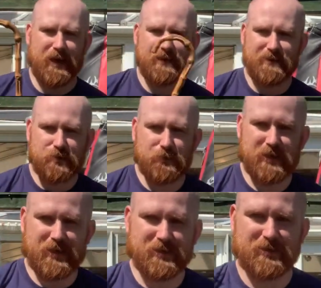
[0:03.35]
and in this
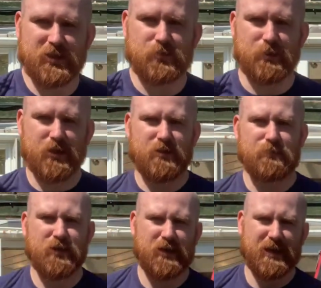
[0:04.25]
particular session we're going to
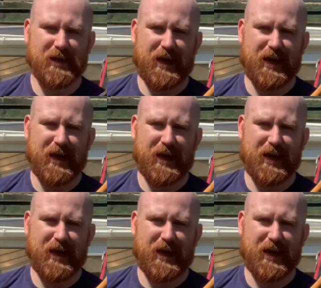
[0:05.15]
be looking